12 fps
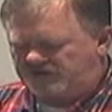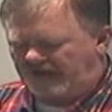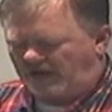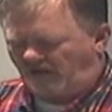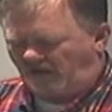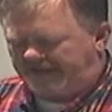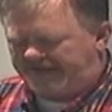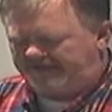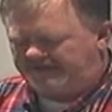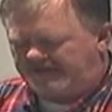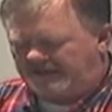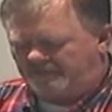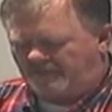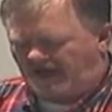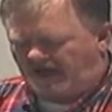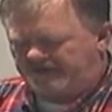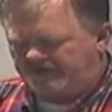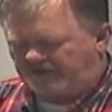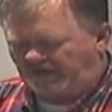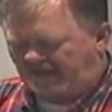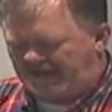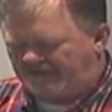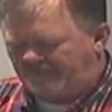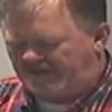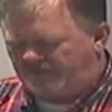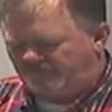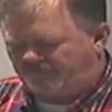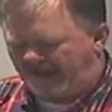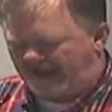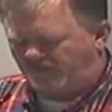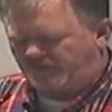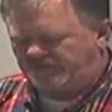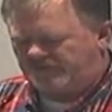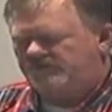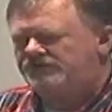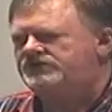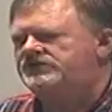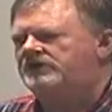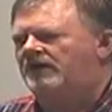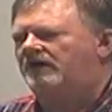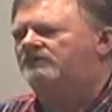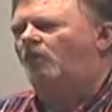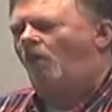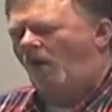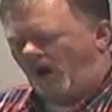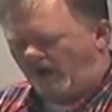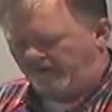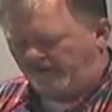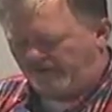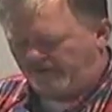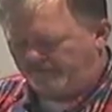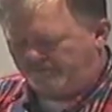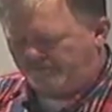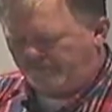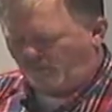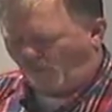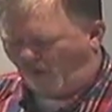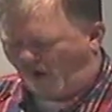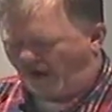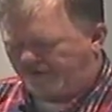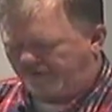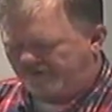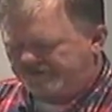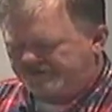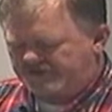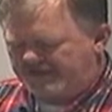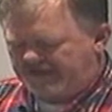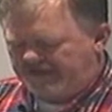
shall lead them unto living fountains of water, waters,